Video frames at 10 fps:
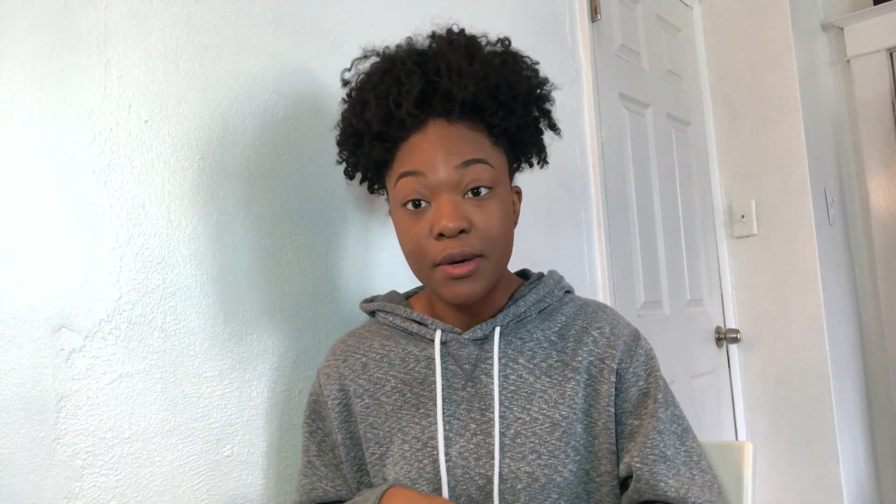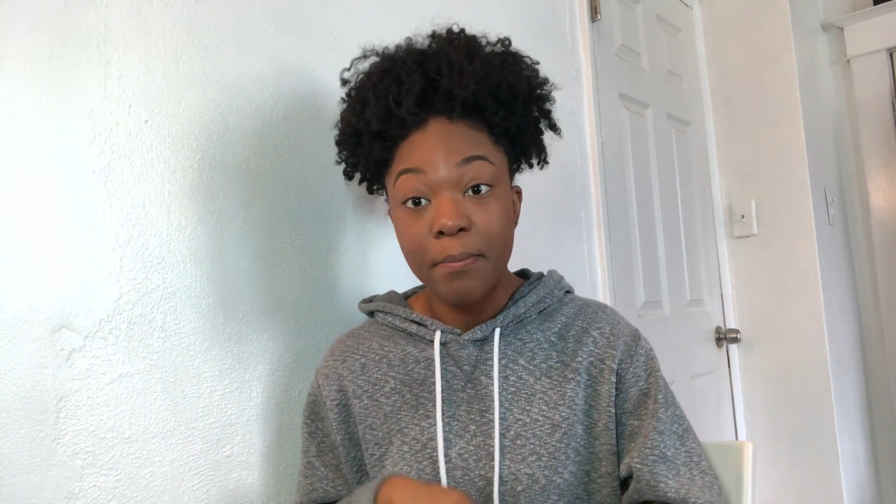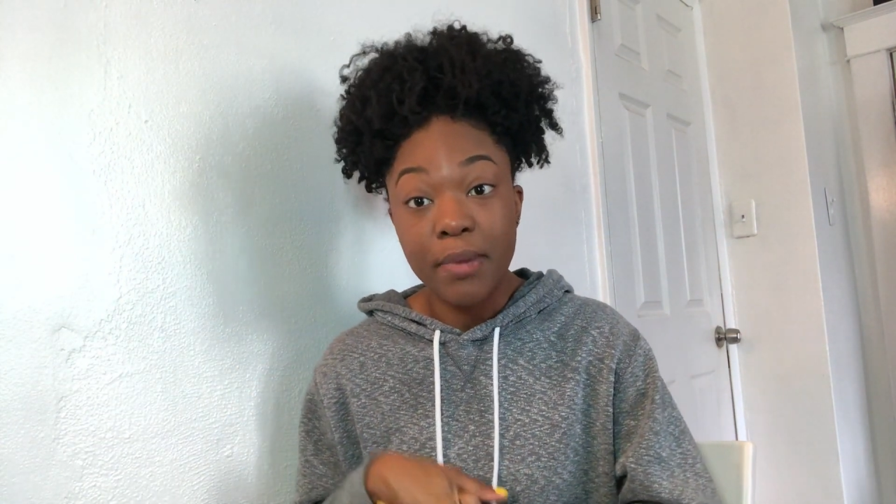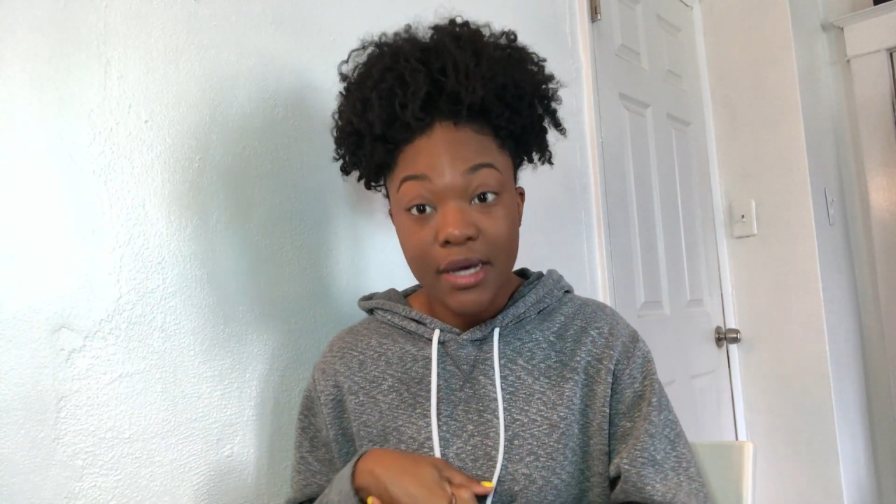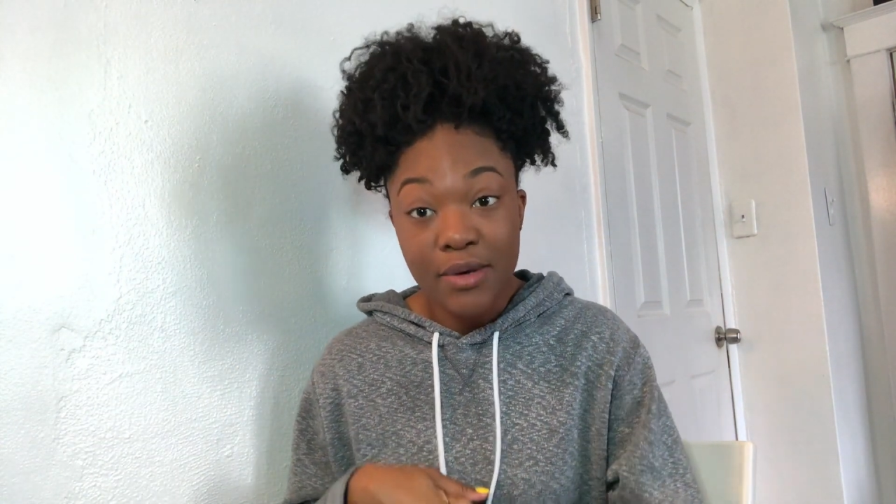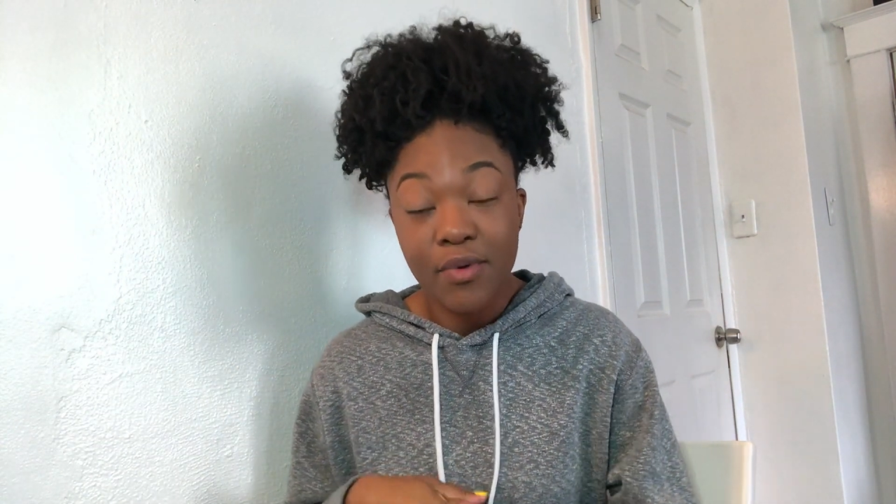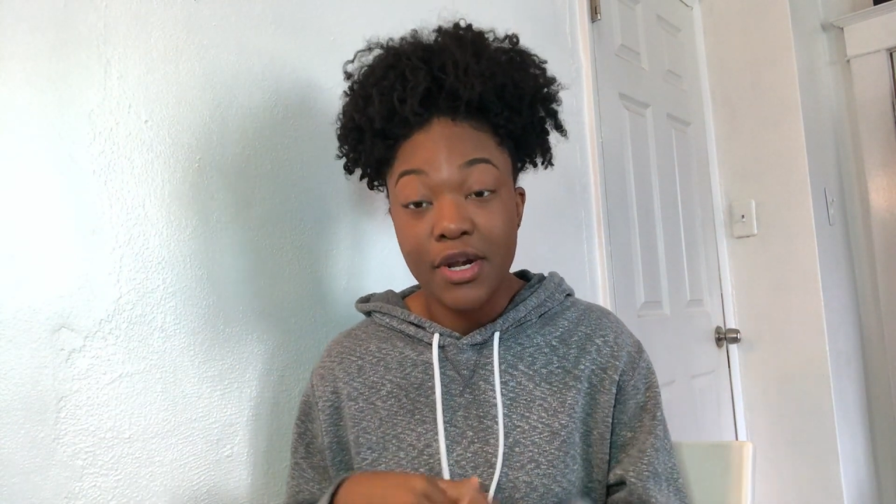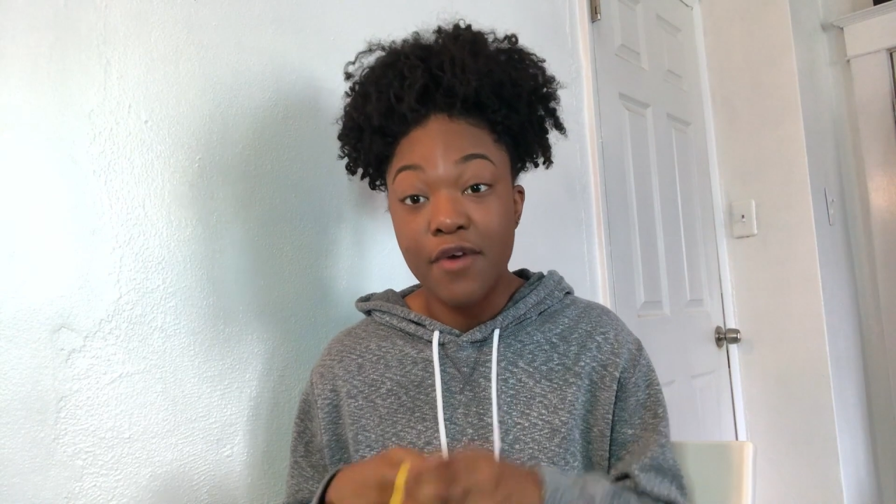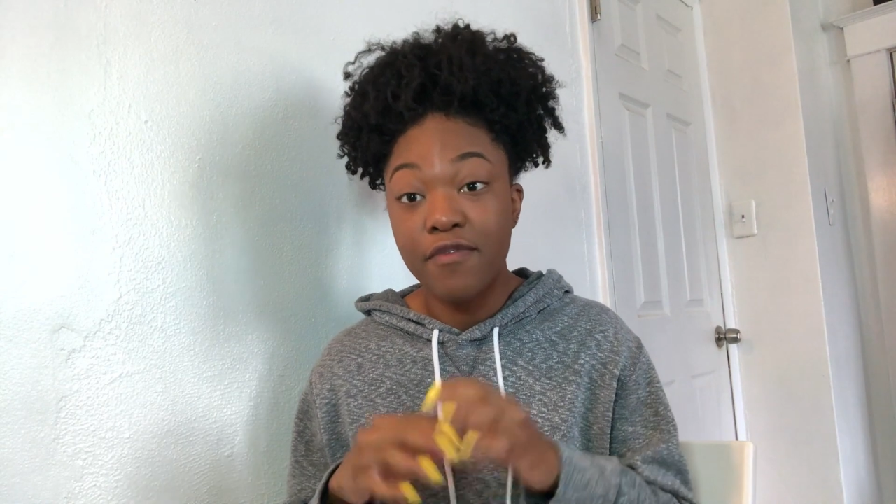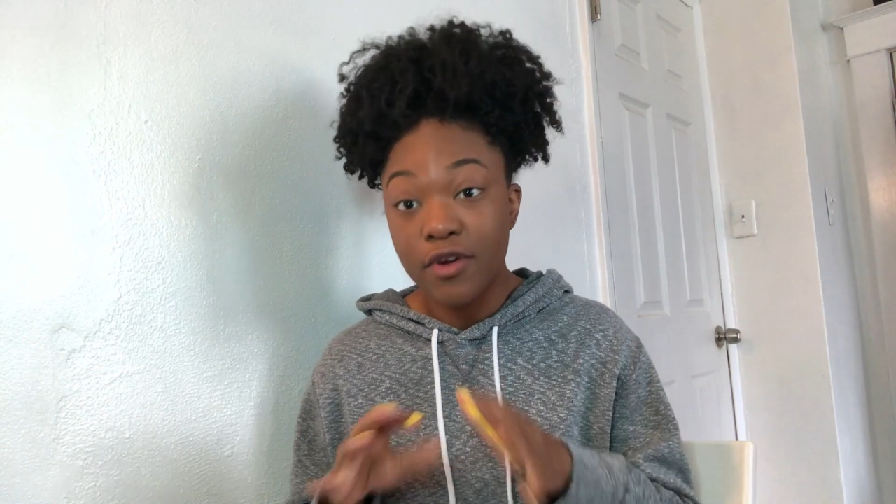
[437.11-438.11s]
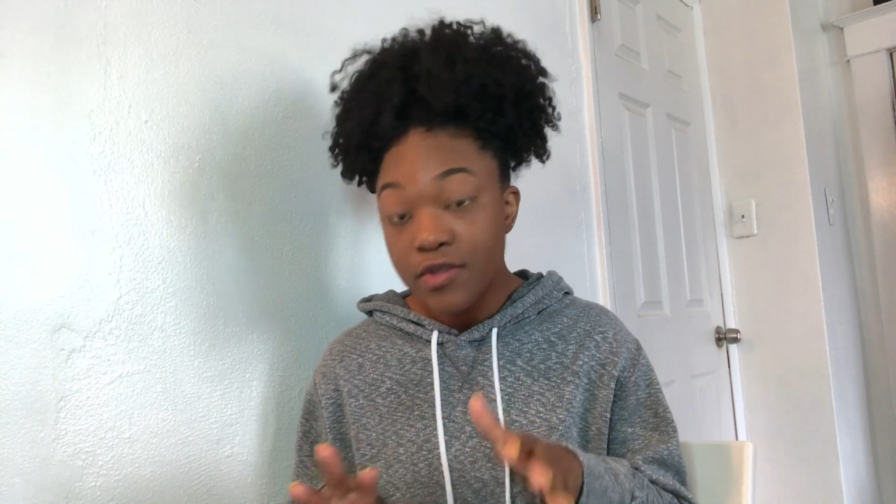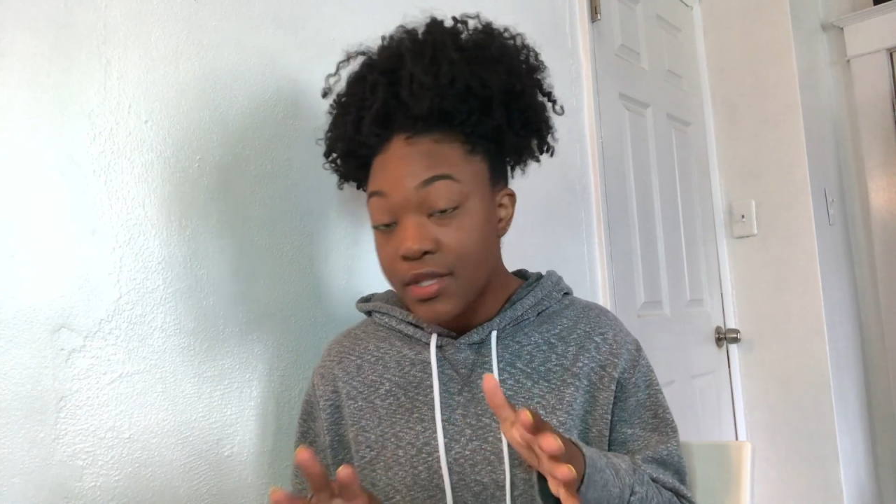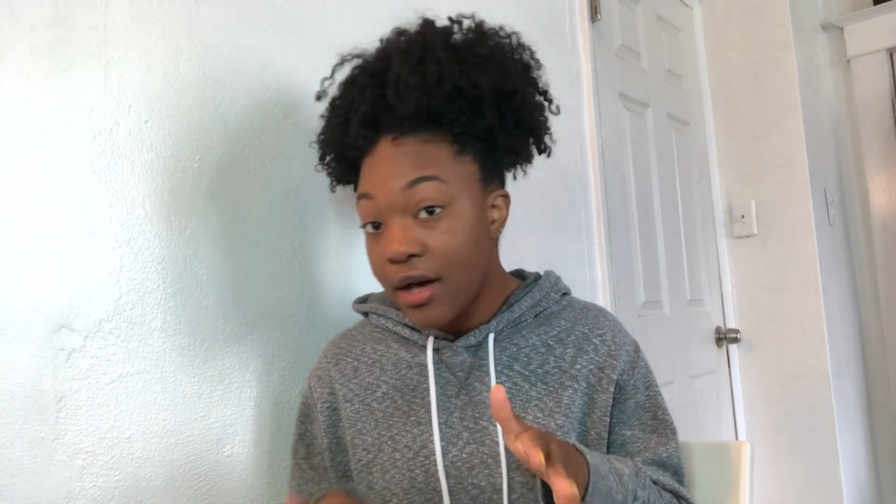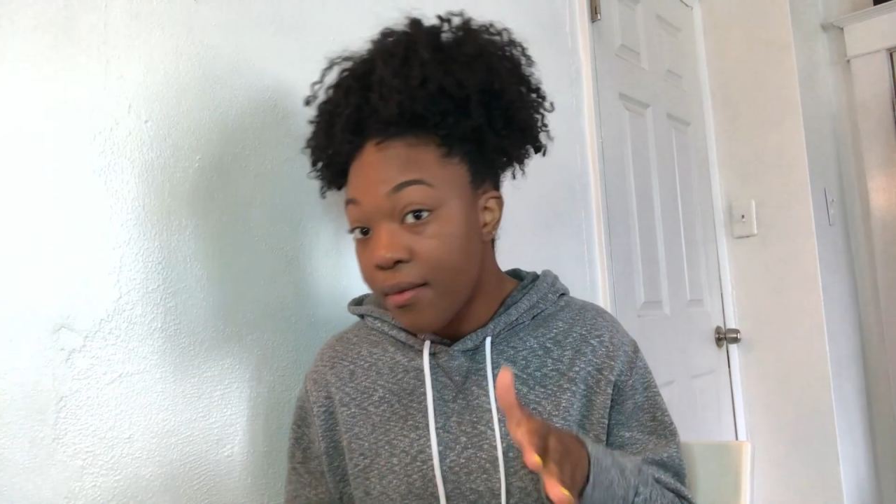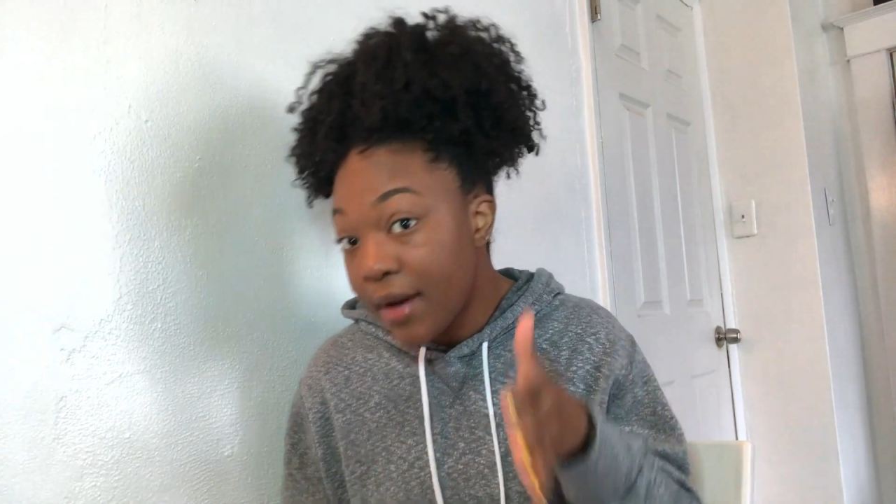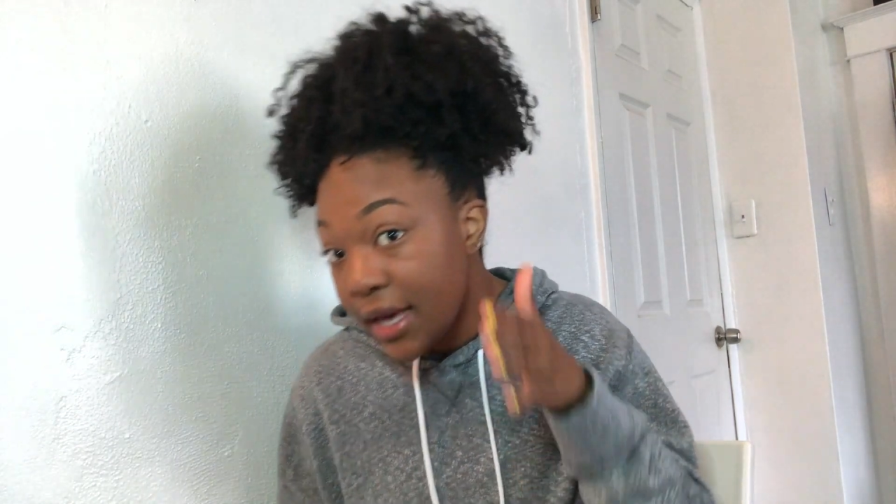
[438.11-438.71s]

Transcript: But when I first styled my